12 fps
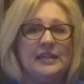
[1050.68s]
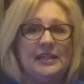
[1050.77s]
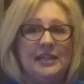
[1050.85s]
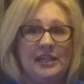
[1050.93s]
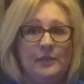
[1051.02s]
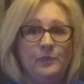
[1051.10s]

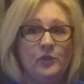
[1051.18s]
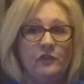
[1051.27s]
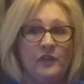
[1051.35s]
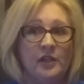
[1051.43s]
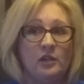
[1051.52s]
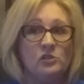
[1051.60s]
Keep your
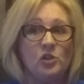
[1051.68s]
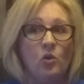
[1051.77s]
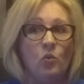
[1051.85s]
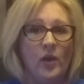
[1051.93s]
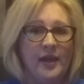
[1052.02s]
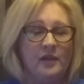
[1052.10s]
fingers
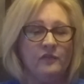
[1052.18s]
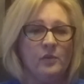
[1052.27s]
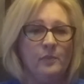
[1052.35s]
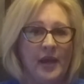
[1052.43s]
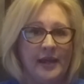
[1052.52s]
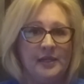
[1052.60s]
away
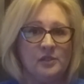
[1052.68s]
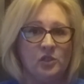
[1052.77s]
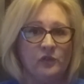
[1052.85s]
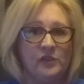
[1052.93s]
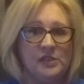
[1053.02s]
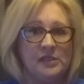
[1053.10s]
from biting
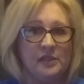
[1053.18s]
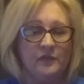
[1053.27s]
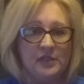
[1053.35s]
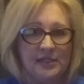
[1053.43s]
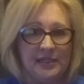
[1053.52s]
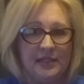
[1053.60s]
surfaces of
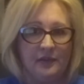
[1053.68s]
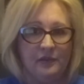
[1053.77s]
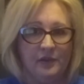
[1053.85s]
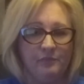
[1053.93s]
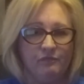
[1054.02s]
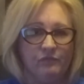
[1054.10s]
the teeth.